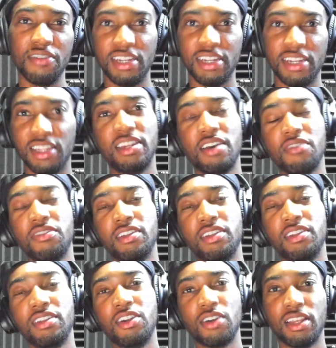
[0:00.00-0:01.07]
Dilla definitely
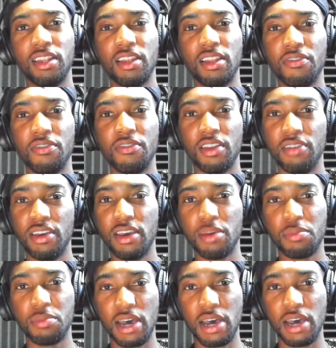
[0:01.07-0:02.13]
don't get enough love in hip
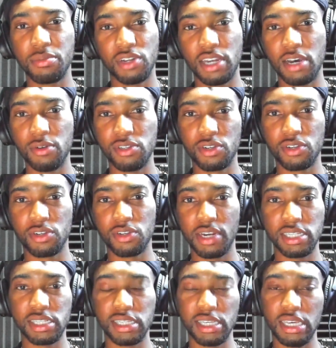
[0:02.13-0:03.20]
hop. So that was great
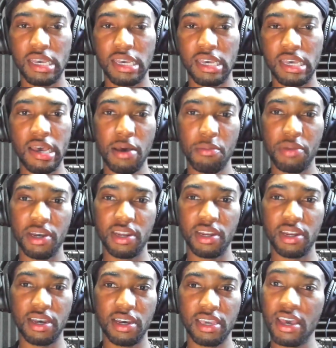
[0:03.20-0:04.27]
to see. But
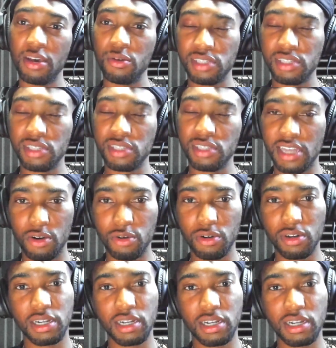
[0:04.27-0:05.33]
yeah, it was that
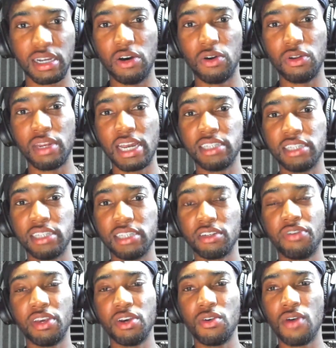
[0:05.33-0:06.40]
old Logic
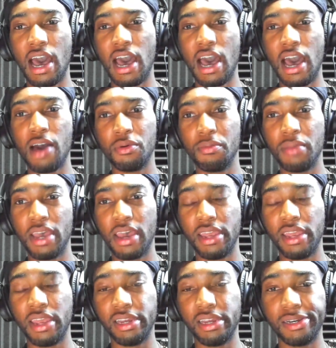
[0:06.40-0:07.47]
Feel album,
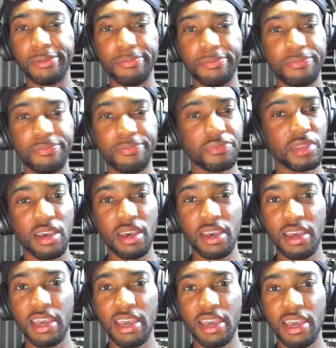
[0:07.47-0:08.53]
man.
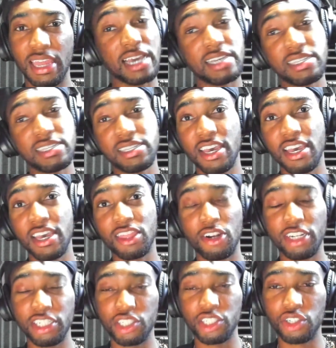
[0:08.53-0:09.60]
And like I said,
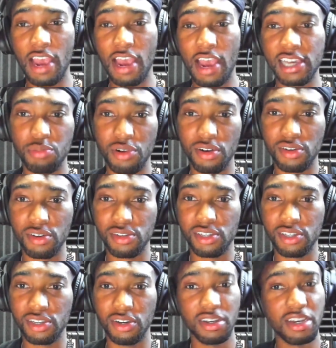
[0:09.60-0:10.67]
30 tracks, bro.
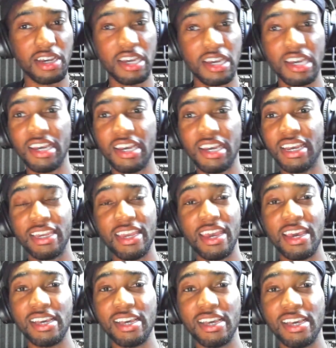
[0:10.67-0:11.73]
So
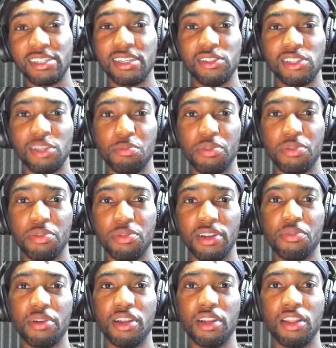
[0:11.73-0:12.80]
yeah, it was a
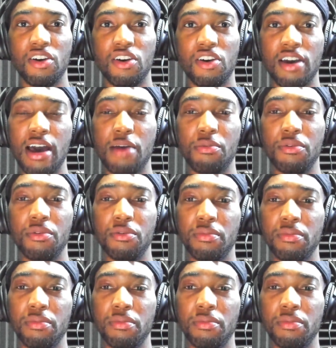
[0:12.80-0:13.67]
pretty long album.